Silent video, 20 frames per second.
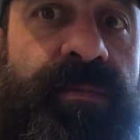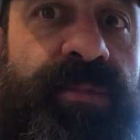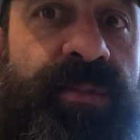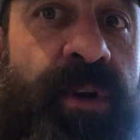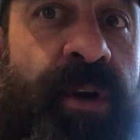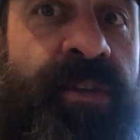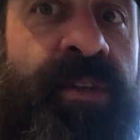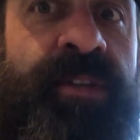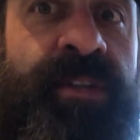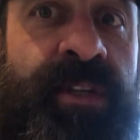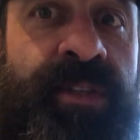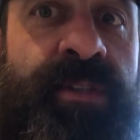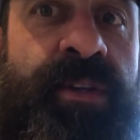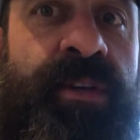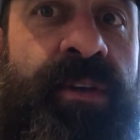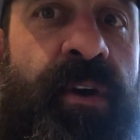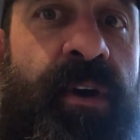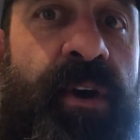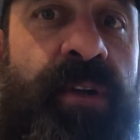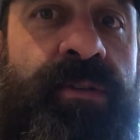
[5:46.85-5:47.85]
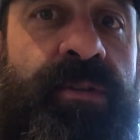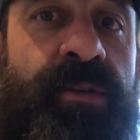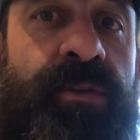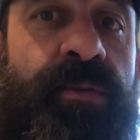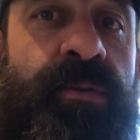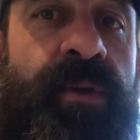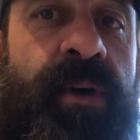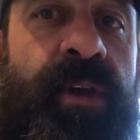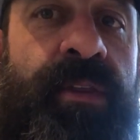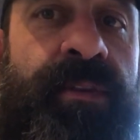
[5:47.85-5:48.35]
start to teach the dogs to
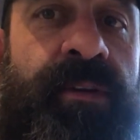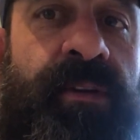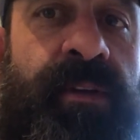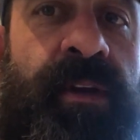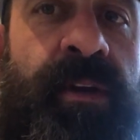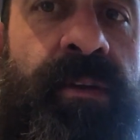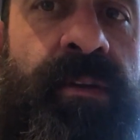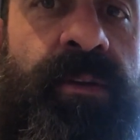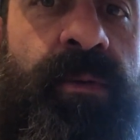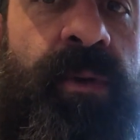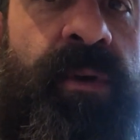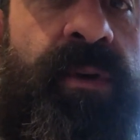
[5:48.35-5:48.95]
do nothing, and you